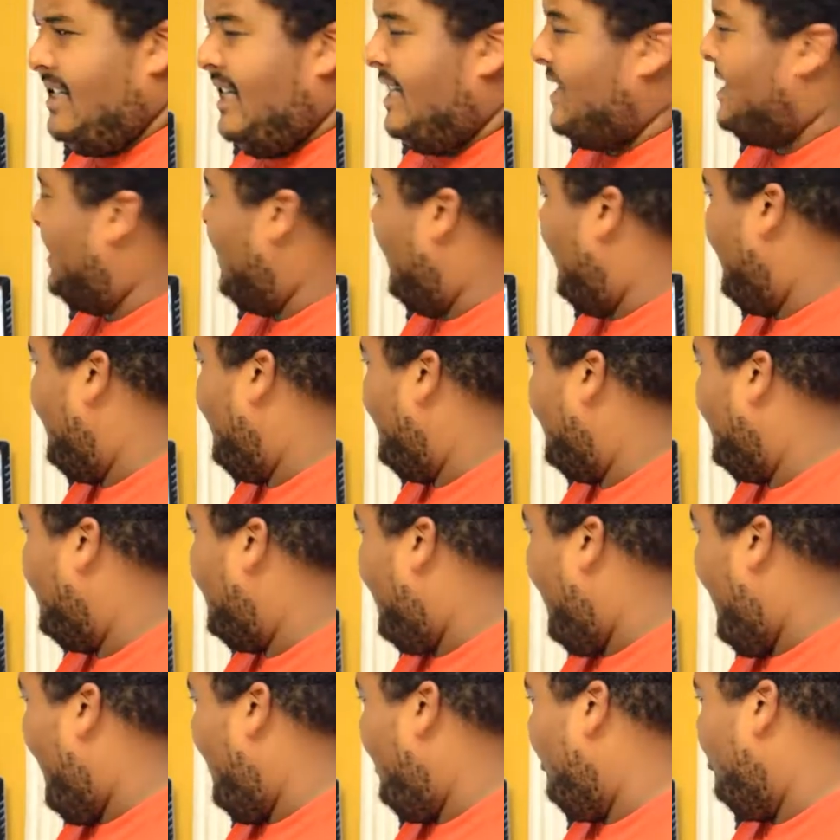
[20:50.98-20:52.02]
say
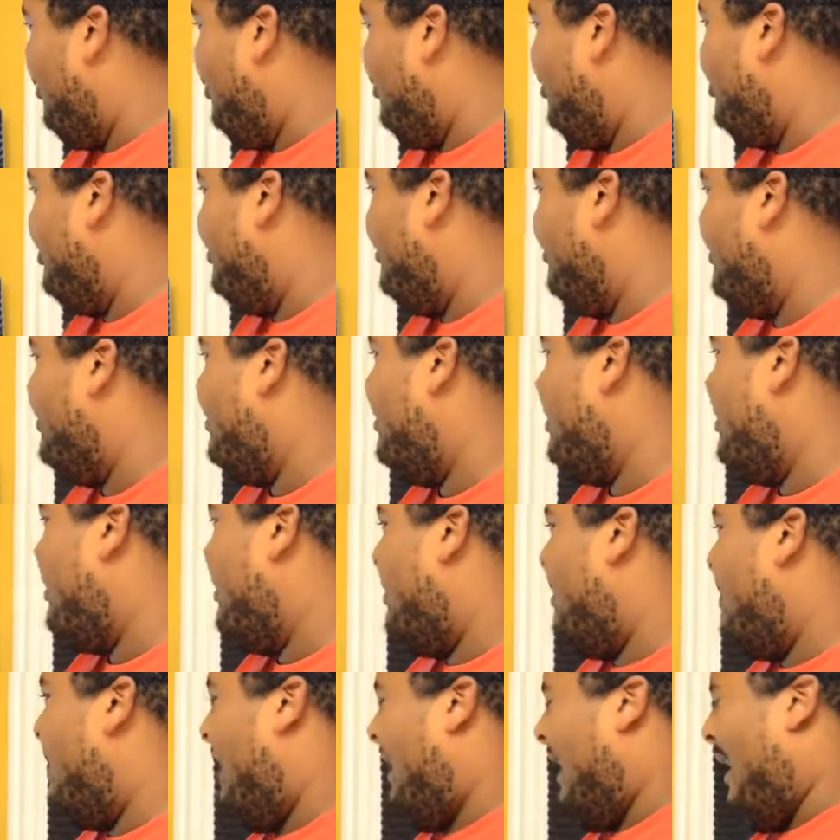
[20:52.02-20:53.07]
and or do.
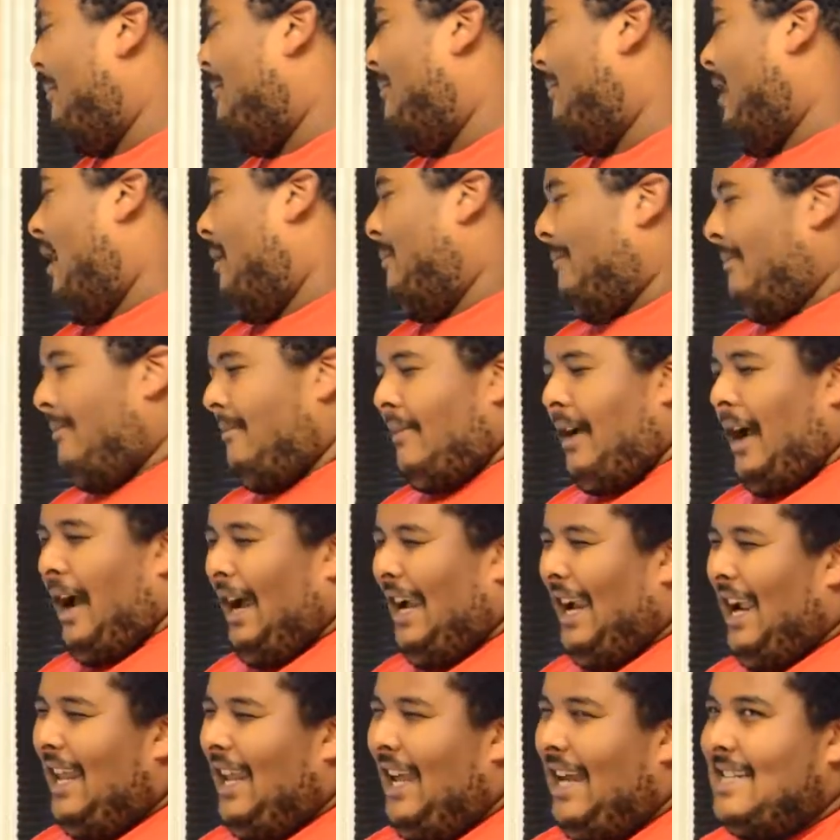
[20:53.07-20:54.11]
Like
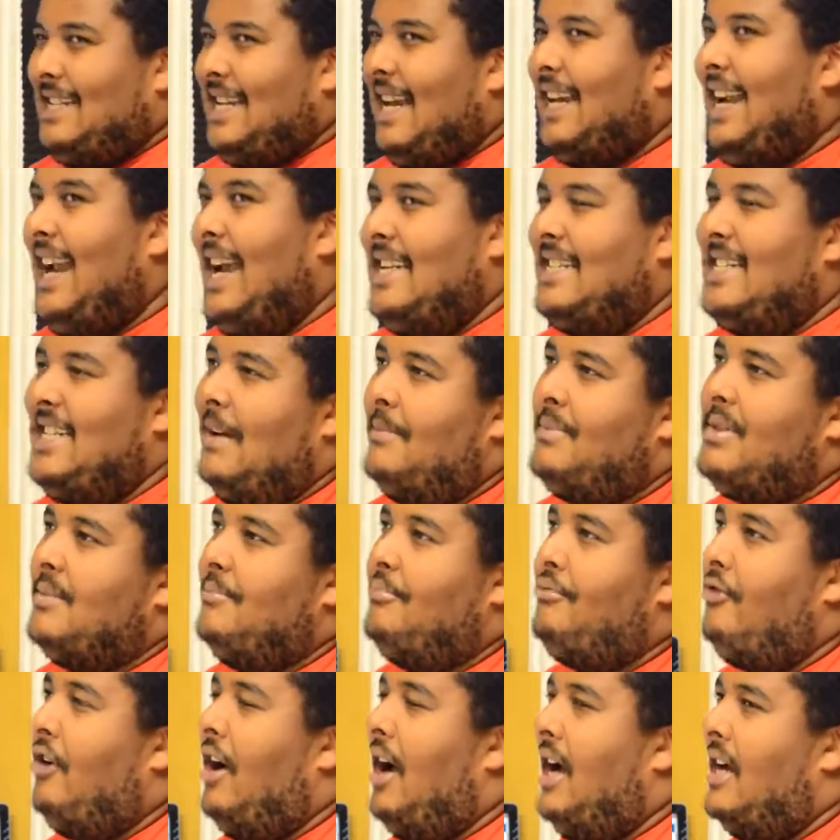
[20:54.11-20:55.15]
I can't say I'm
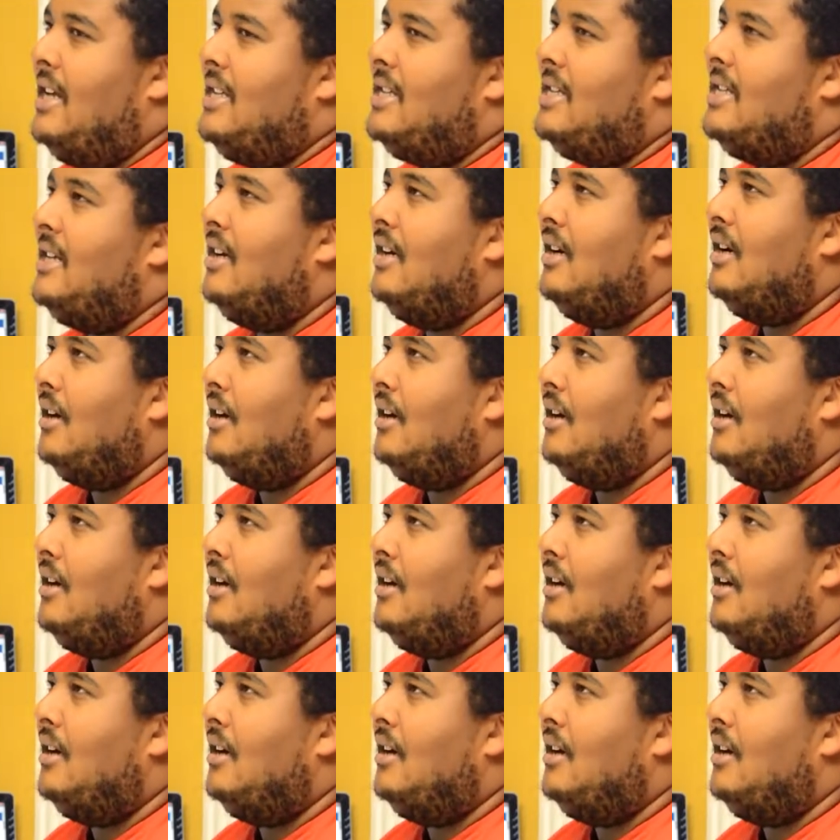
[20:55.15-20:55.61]
surprised,